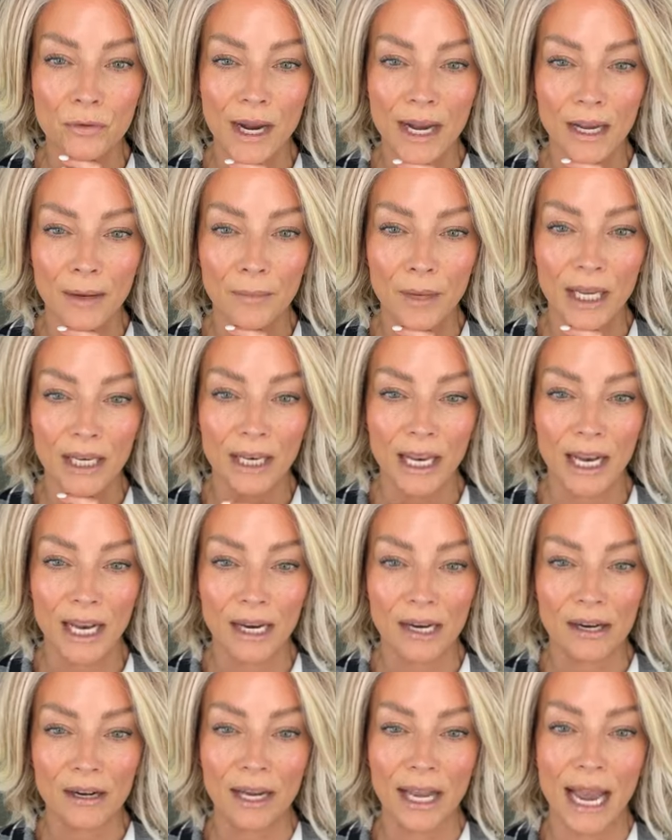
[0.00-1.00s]
recommend a
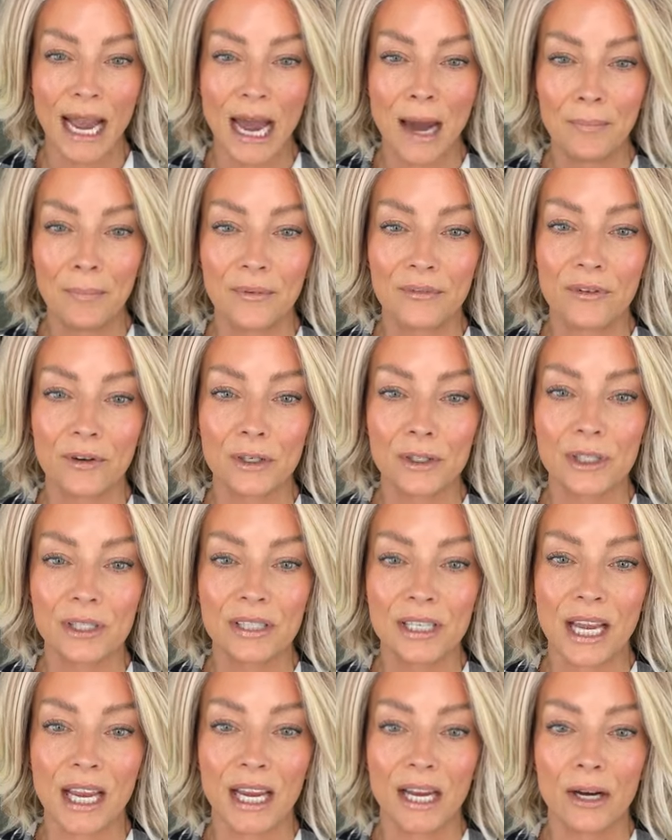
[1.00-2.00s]
hair cap
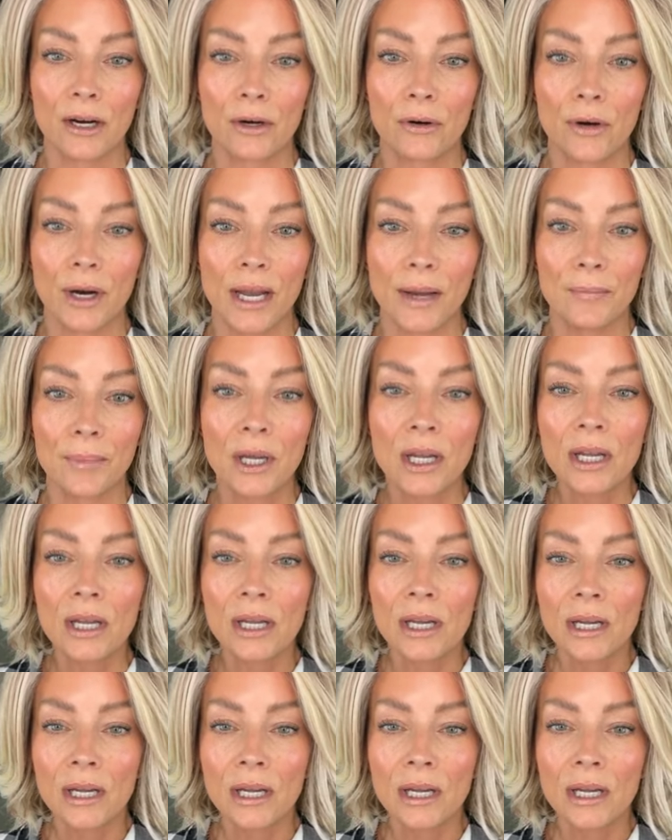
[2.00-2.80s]
versus a hair grip?